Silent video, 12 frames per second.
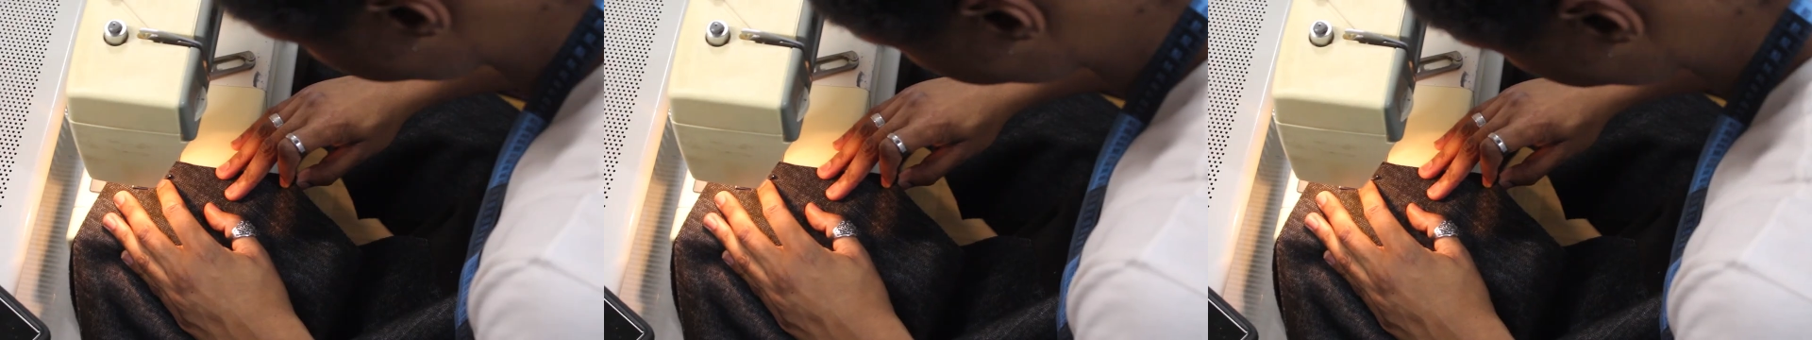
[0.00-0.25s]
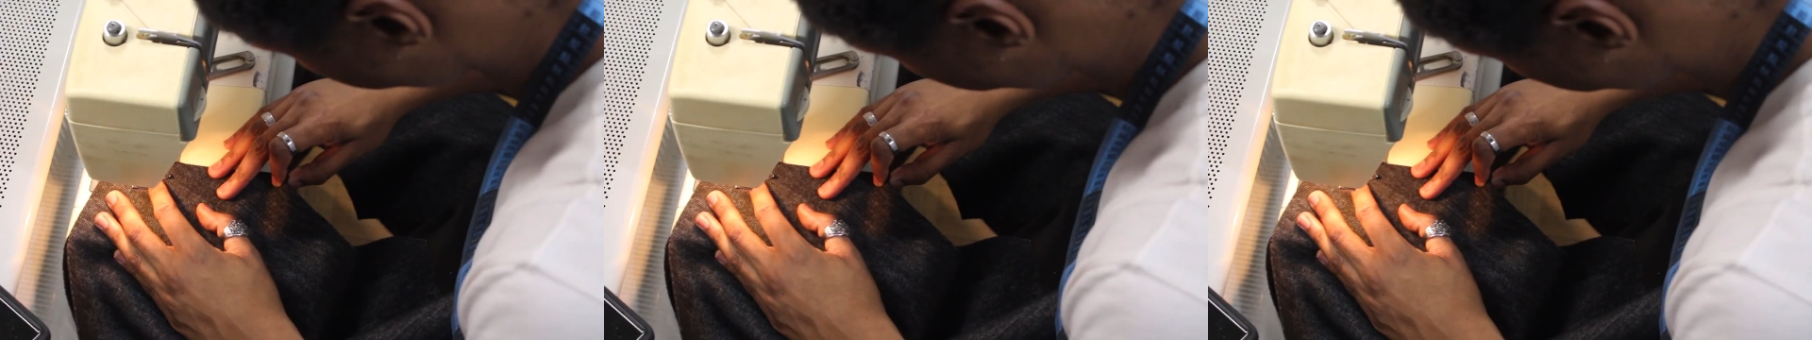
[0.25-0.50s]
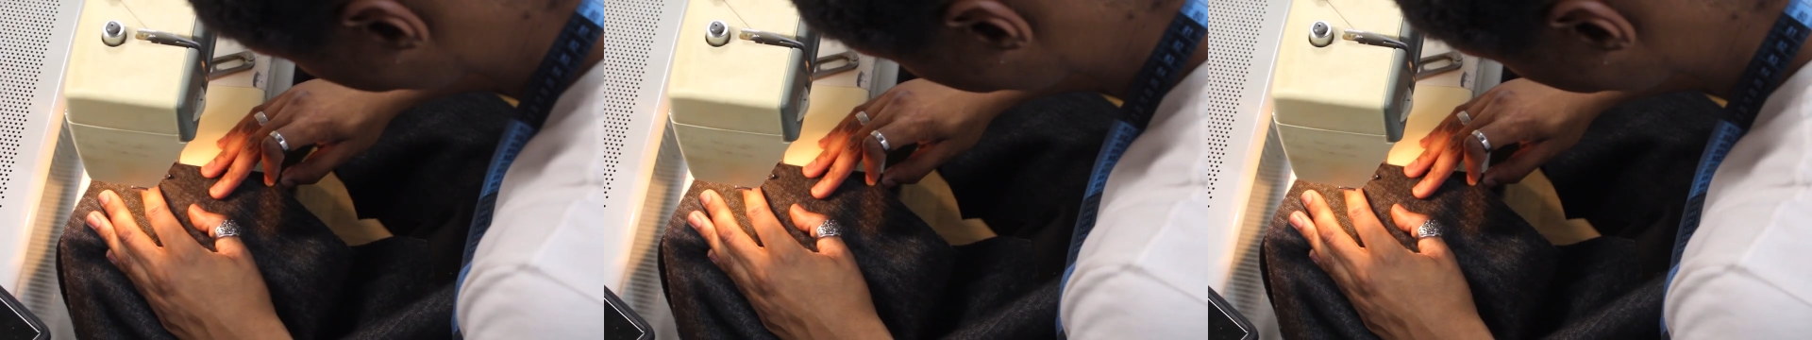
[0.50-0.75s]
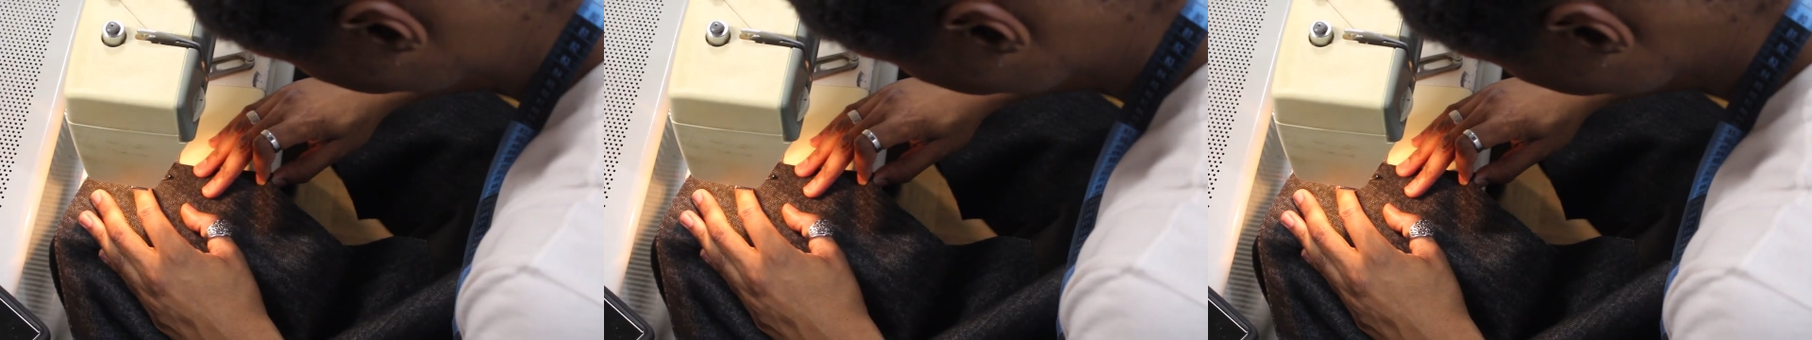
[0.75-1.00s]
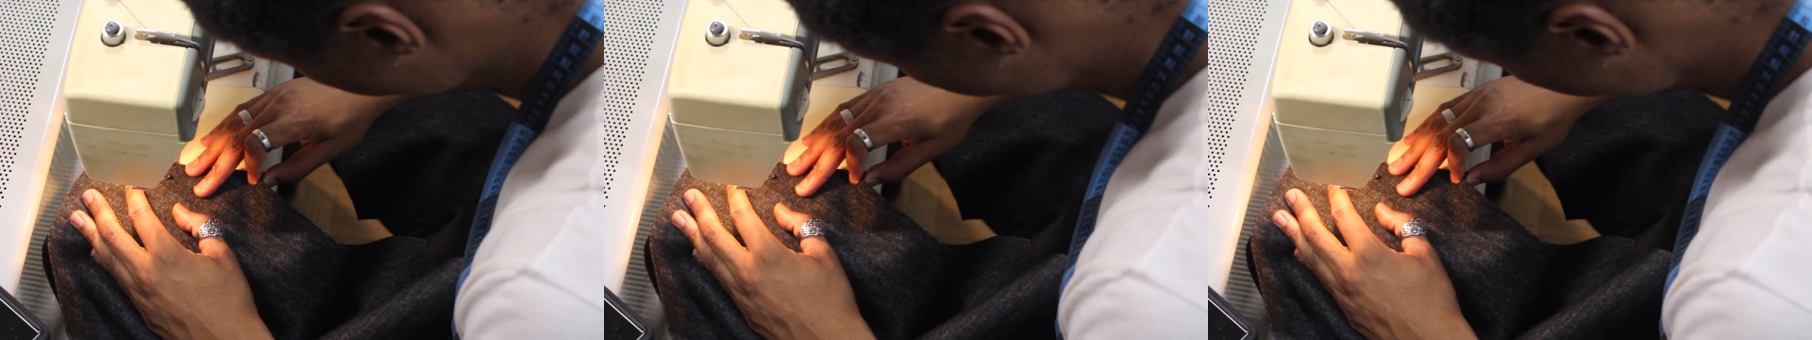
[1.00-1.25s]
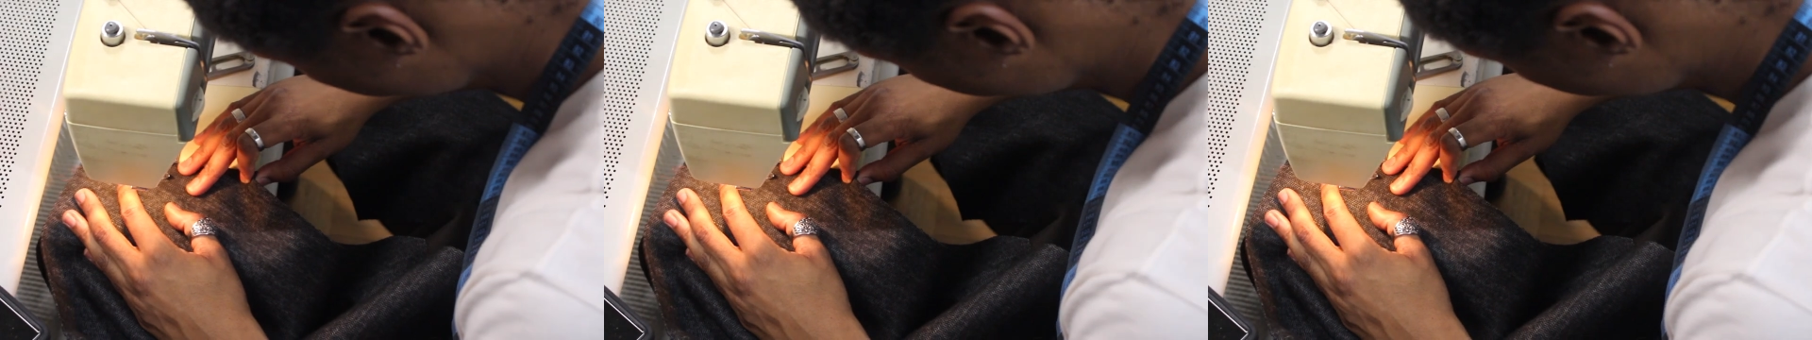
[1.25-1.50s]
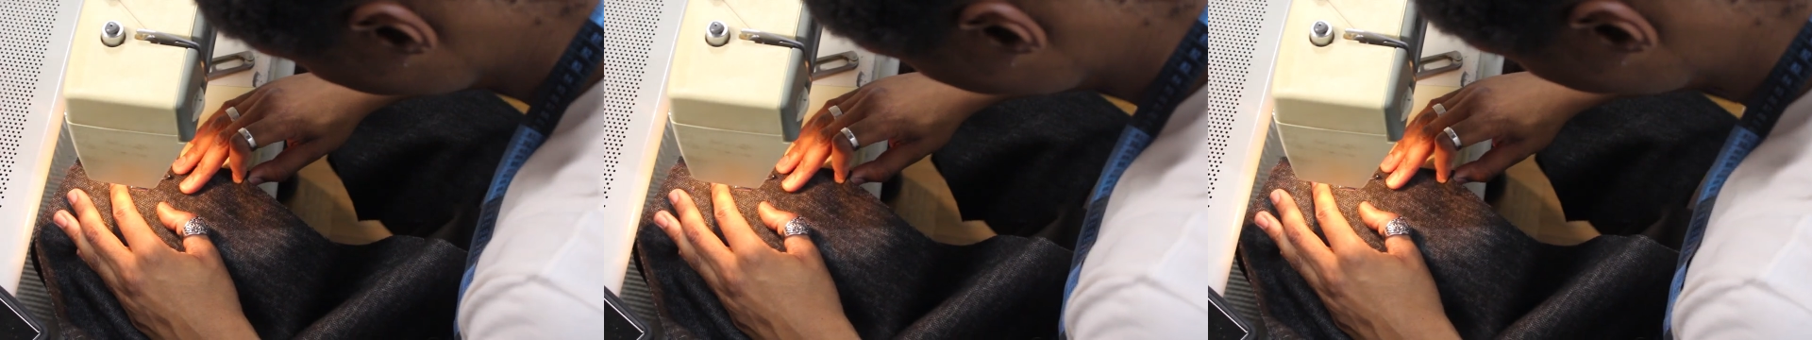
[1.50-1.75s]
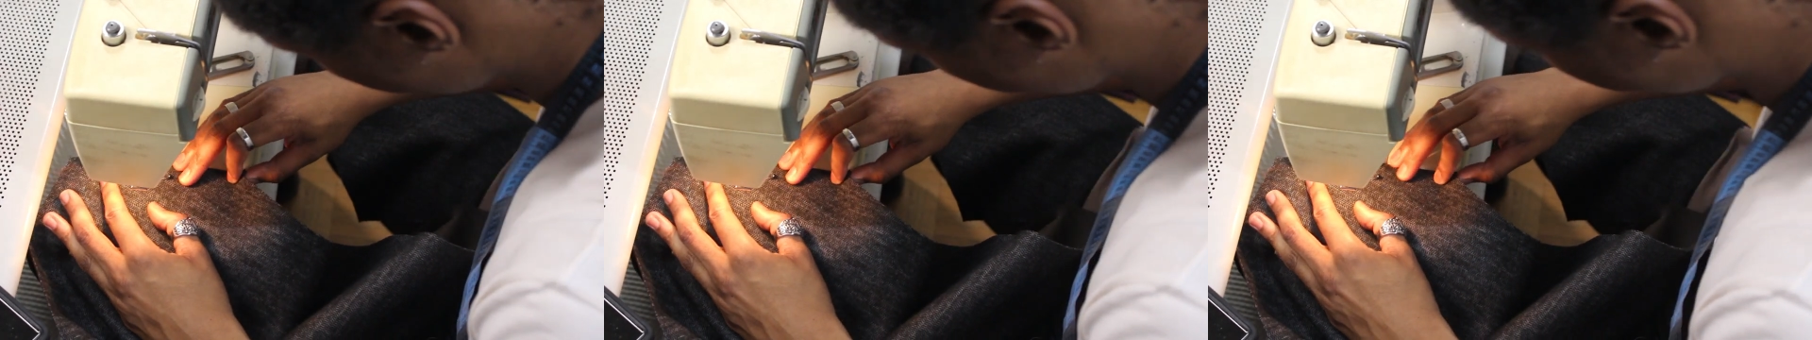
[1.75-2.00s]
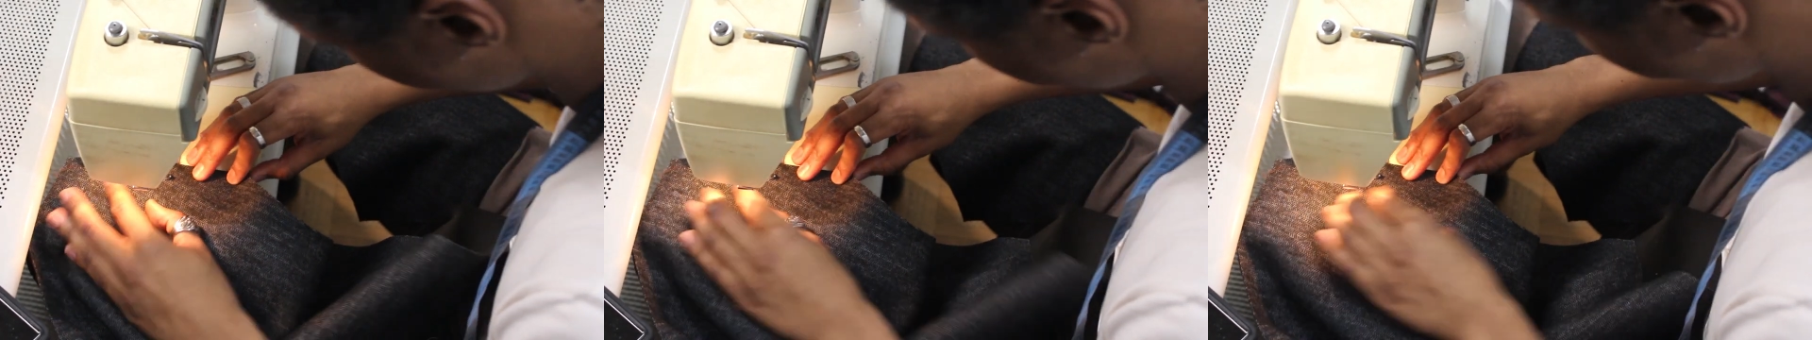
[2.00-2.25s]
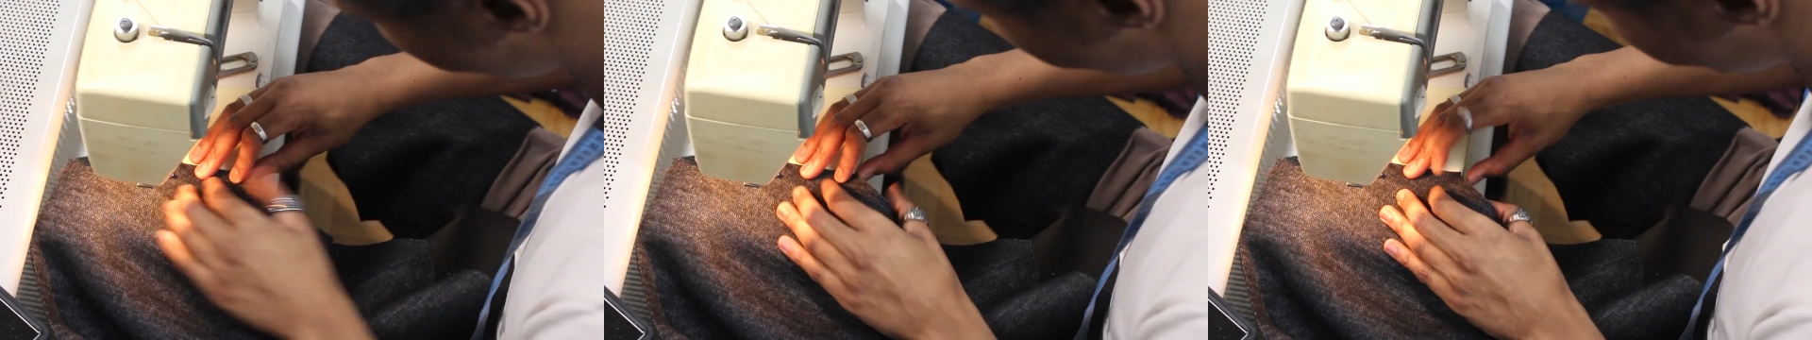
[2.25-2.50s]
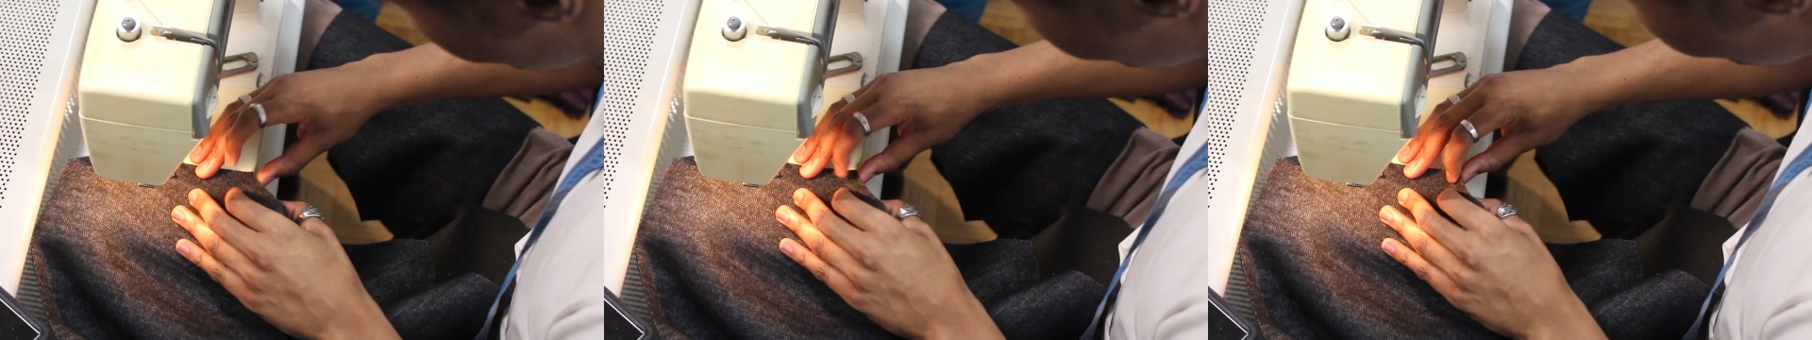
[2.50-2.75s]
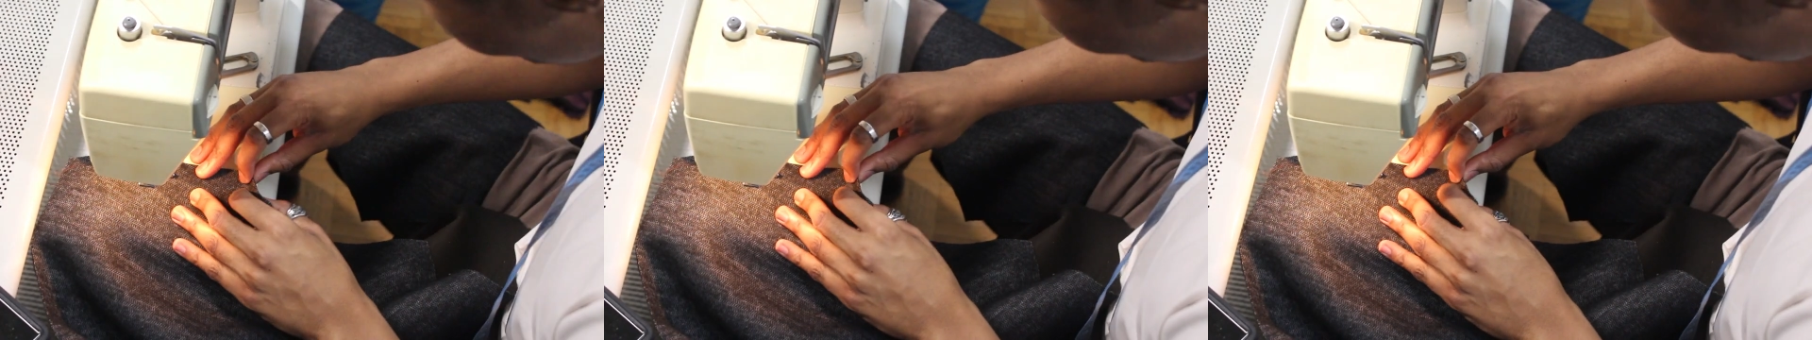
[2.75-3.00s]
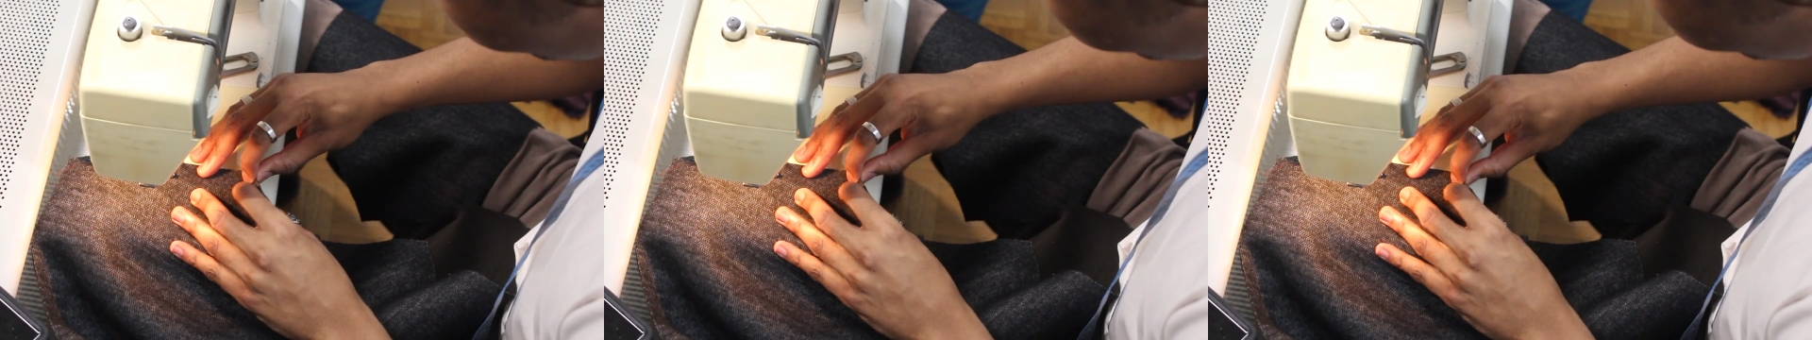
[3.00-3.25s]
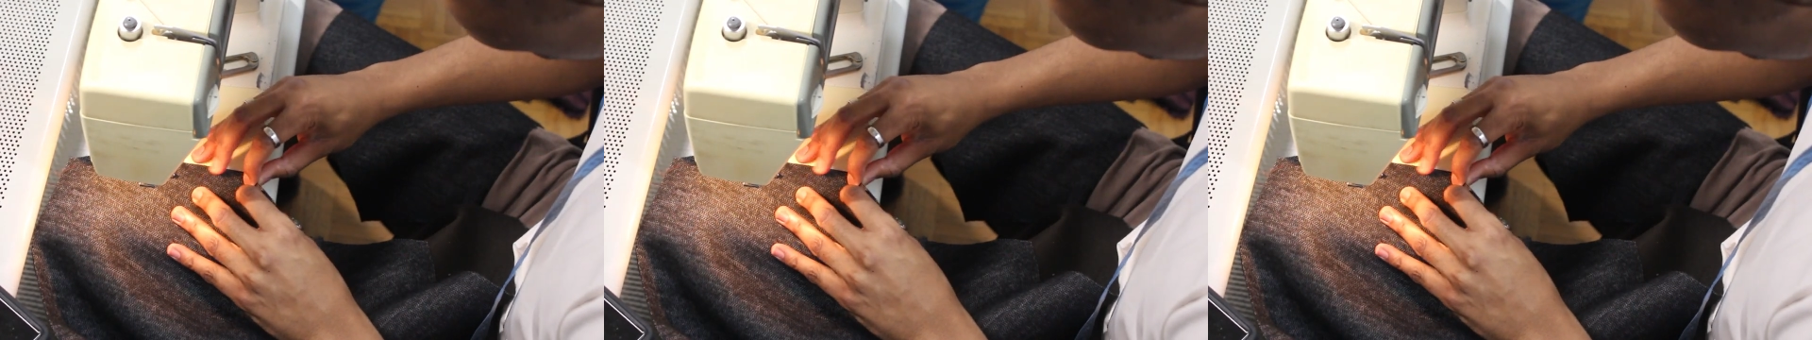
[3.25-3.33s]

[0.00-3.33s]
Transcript: [unreadable: no face in view]